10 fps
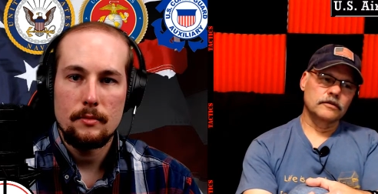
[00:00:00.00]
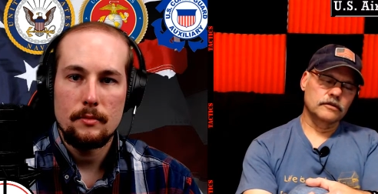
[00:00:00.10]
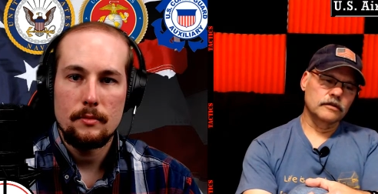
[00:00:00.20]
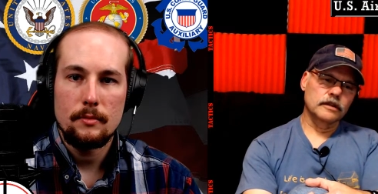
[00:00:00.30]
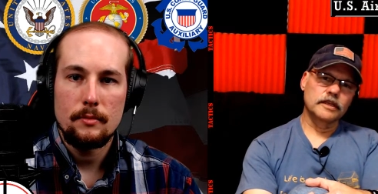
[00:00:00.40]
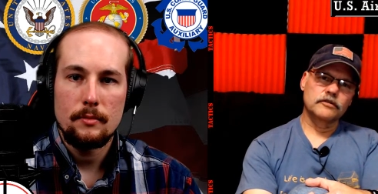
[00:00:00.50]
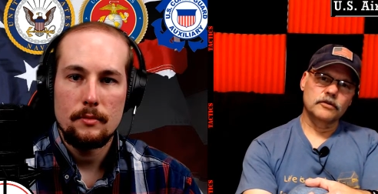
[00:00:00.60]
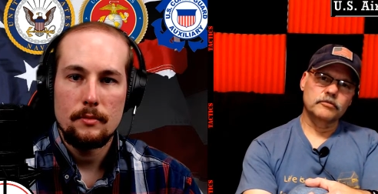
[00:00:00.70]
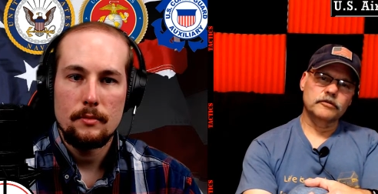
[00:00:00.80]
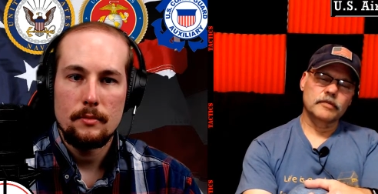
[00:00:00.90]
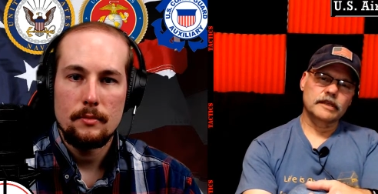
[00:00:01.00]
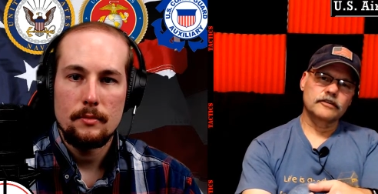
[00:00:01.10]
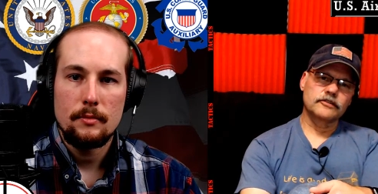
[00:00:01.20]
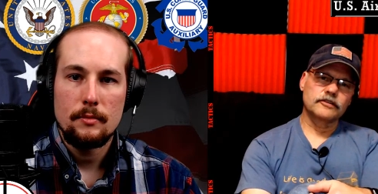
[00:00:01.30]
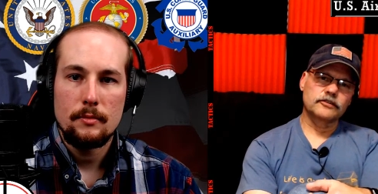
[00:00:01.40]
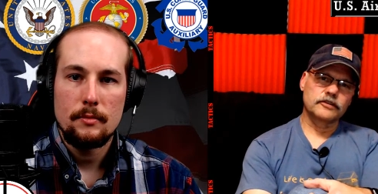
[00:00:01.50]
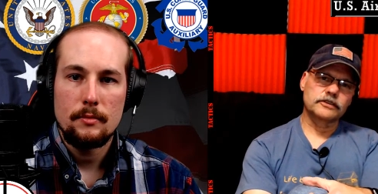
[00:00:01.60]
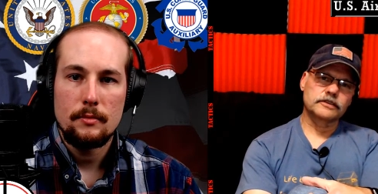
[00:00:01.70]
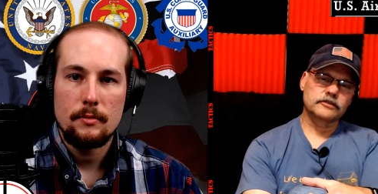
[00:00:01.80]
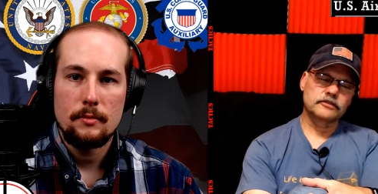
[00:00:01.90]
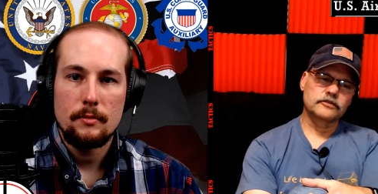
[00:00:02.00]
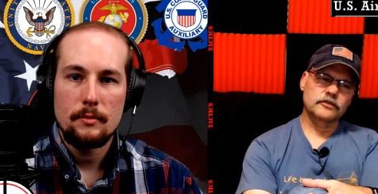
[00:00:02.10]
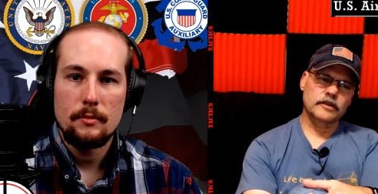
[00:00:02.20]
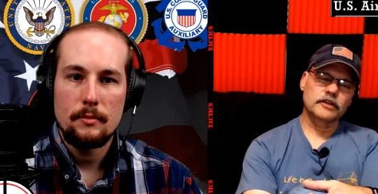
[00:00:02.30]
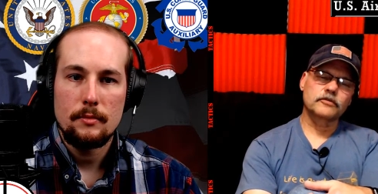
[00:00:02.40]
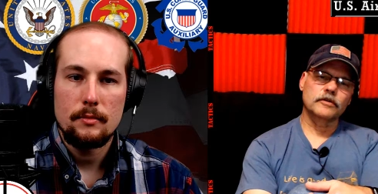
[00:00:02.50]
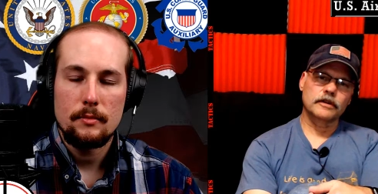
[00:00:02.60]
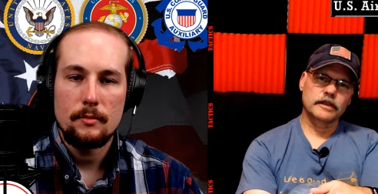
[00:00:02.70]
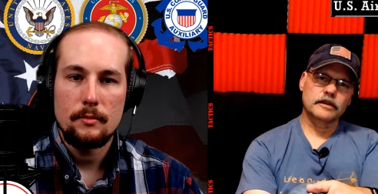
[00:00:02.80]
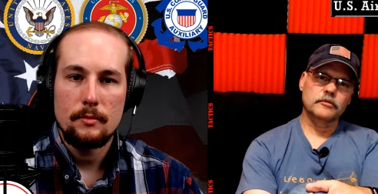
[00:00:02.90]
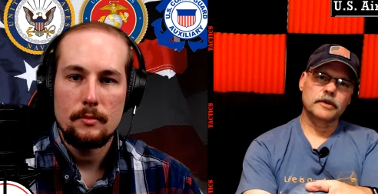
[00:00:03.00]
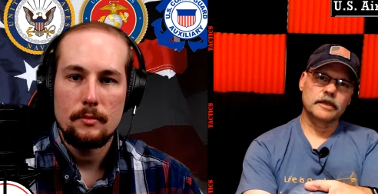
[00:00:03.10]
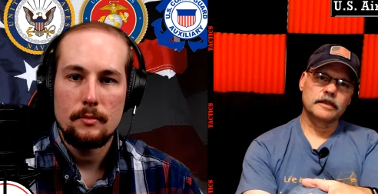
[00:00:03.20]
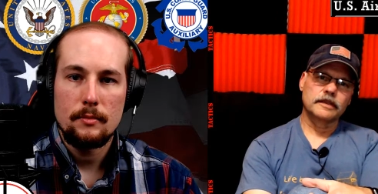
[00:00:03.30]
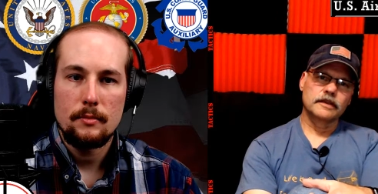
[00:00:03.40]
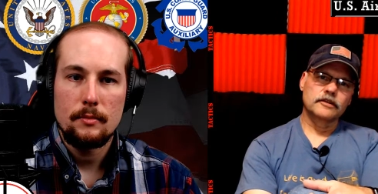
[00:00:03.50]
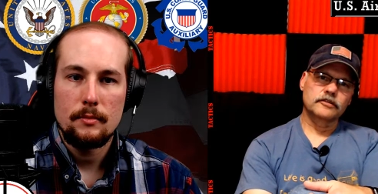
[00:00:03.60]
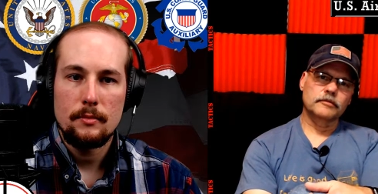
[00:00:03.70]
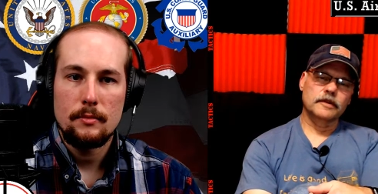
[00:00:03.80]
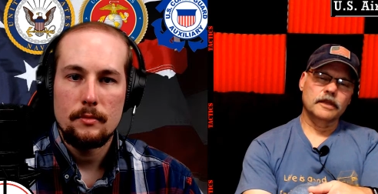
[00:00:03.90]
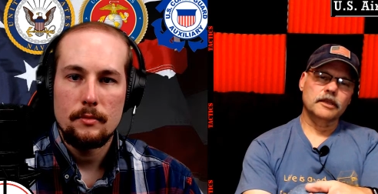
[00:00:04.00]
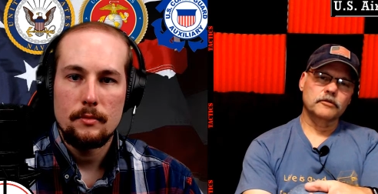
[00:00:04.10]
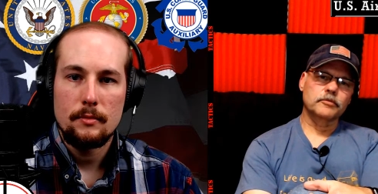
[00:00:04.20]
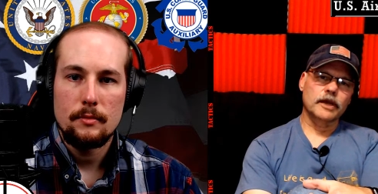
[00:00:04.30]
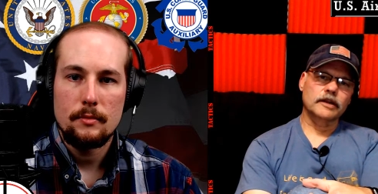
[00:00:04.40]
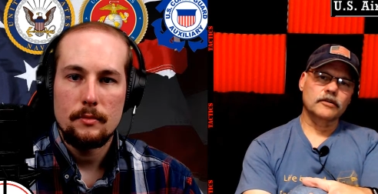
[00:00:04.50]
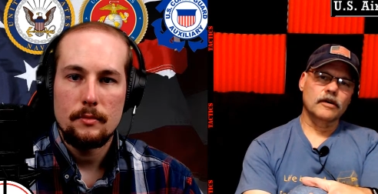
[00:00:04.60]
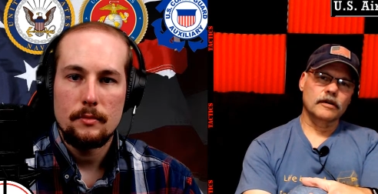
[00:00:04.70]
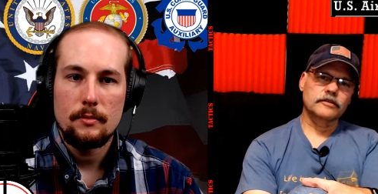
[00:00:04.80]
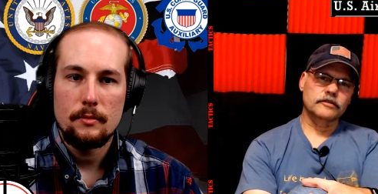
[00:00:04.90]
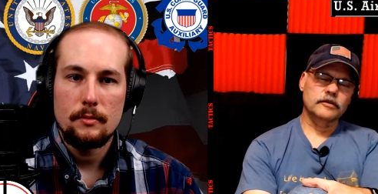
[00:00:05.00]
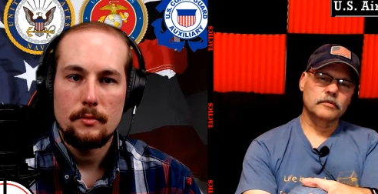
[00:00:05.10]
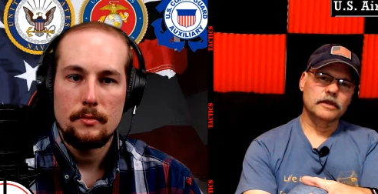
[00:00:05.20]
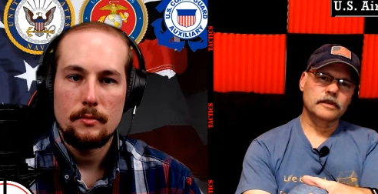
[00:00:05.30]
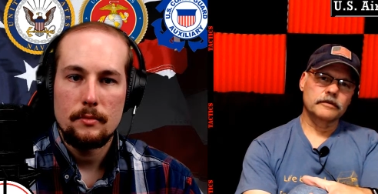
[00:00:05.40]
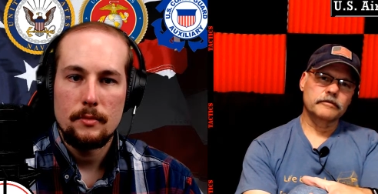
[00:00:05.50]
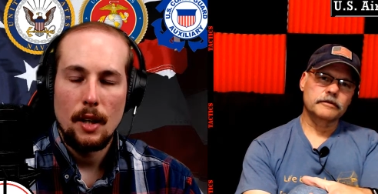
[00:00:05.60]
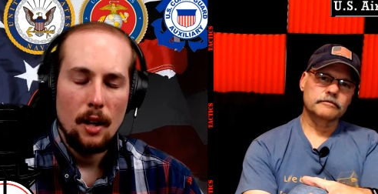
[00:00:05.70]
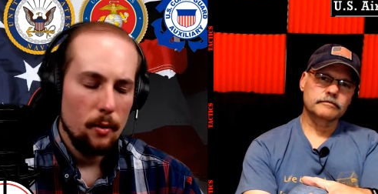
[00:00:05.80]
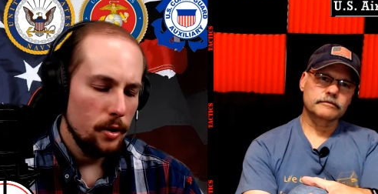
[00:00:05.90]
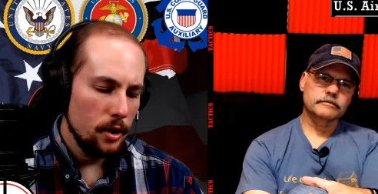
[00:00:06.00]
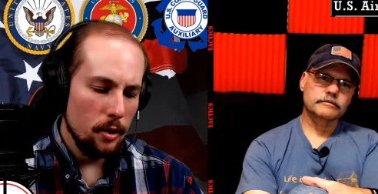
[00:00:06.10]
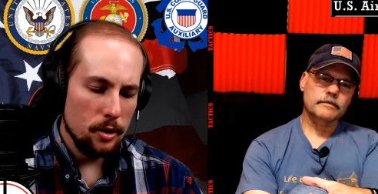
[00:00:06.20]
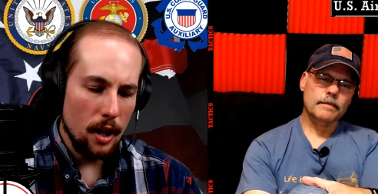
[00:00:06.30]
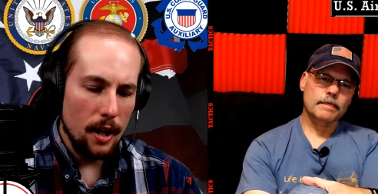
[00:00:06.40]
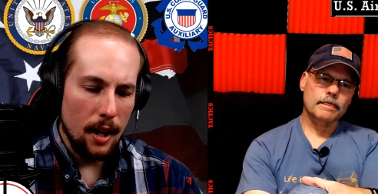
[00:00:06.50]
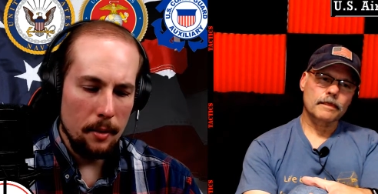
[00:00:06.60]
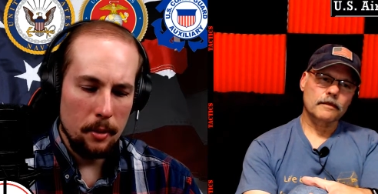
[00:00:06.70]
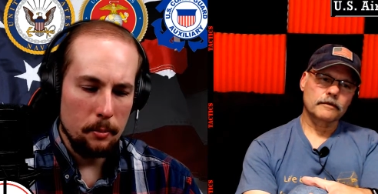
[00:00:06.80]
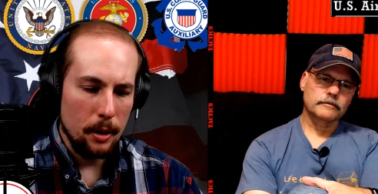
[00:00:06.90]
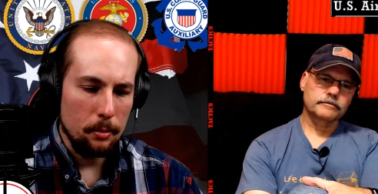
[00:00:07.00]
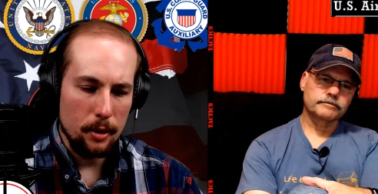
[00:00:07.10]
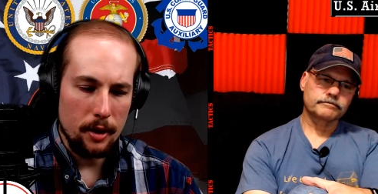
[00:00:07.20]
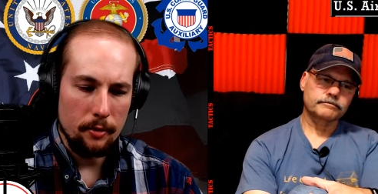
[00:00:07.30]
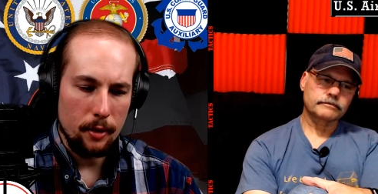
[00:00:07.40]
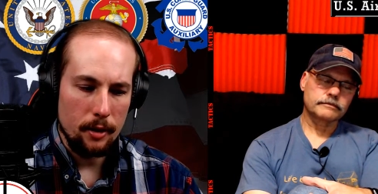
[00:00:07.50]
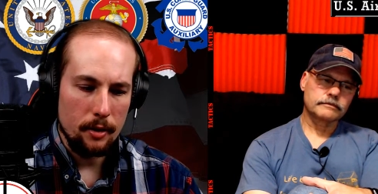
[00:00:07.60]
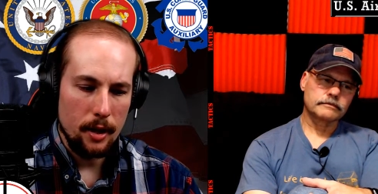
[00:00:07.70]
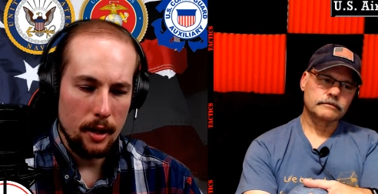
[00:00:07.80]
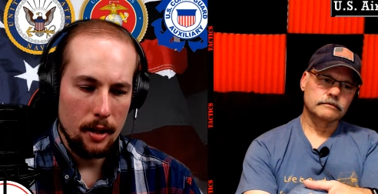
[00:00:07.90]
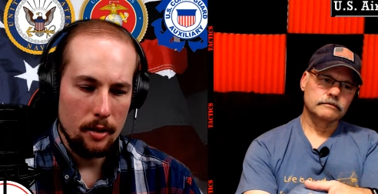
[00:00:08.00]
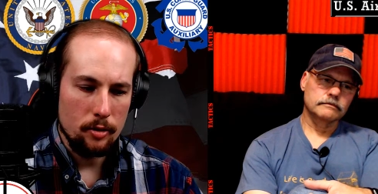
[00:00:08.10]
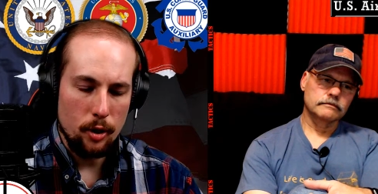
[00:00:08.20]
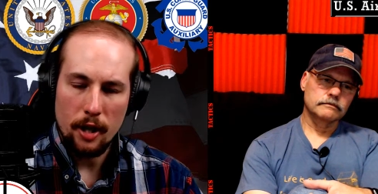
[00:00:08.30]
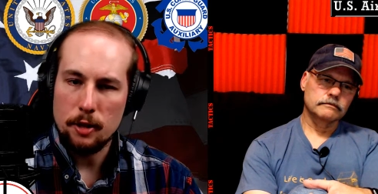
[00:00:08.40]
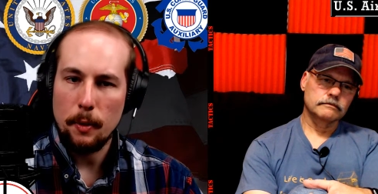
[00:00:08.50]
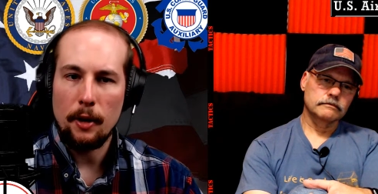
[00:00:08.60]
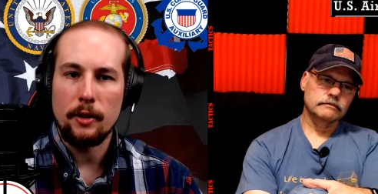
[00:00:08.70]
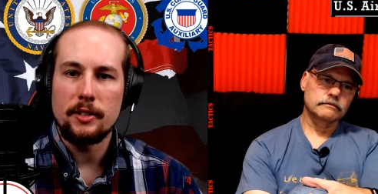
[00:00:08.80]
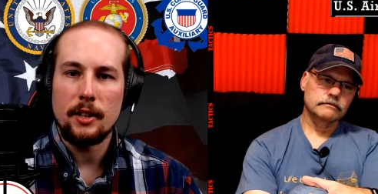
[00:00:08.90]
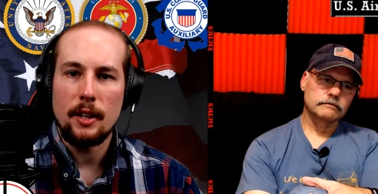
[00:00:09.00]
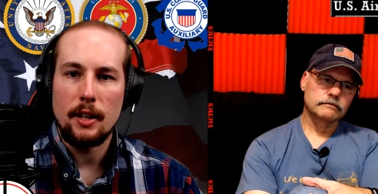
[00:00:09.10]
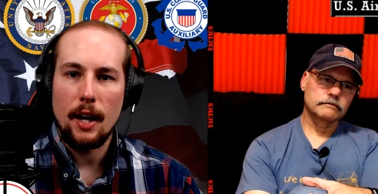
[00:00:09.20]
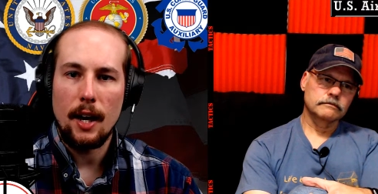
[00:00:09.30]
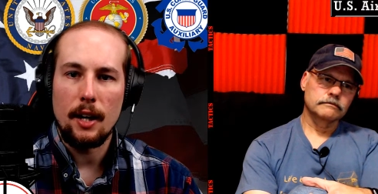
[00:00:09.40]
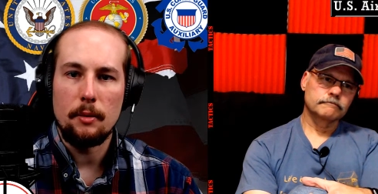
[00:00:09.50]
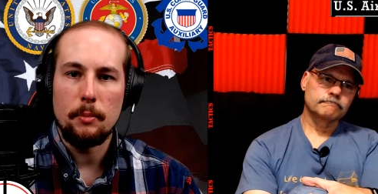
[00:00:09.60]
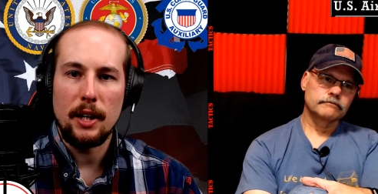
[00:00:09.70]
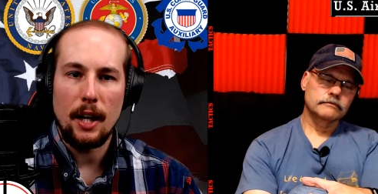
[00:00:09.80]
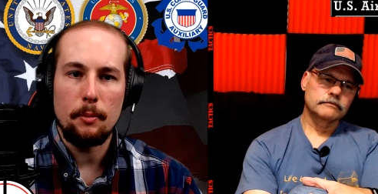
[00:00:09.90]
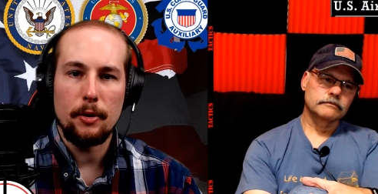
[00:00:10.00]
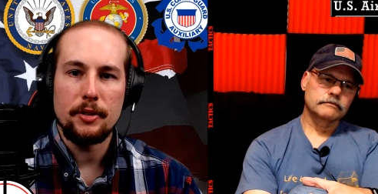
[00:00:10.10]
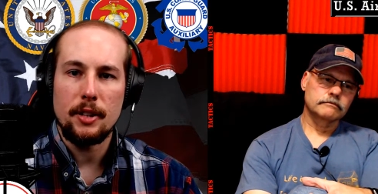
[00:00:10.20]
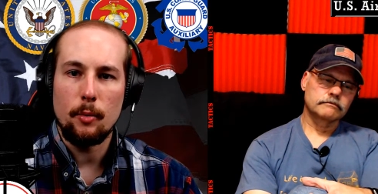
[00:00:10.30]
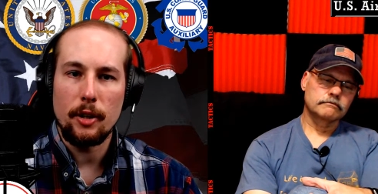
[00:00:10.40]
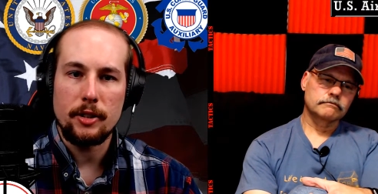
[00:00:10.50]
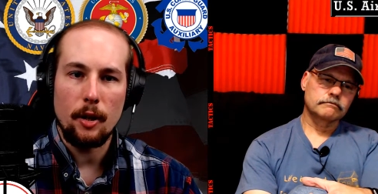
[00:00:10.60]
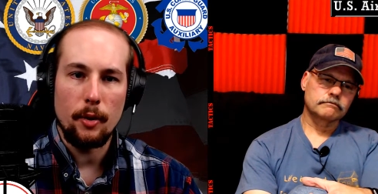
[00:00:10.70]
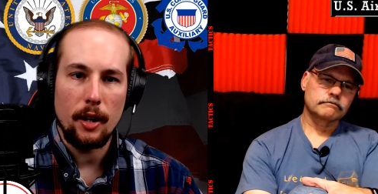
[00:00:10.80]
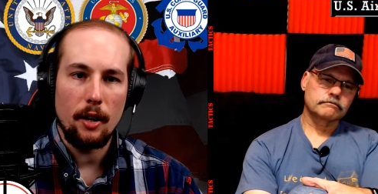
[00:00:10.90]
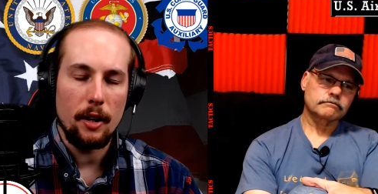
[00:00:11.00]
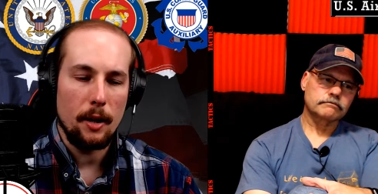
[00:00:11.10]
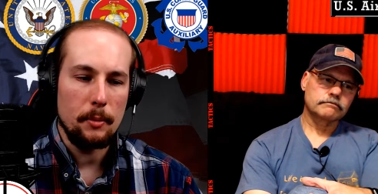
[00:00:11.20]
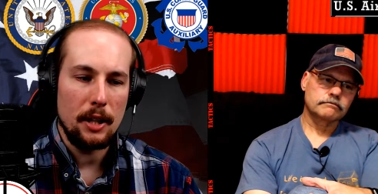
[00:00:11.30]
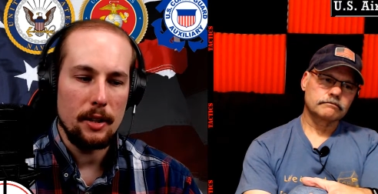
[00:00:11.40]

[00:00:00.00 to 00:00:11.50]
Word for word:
Speaker 1: to lead troops and make these decisions? And so that's really going to be something that comes back to haunt us, I believe.
Speaker 2: Well, you know, Scott, I'm a big believer in transparency and being able to see what's going on. I mean,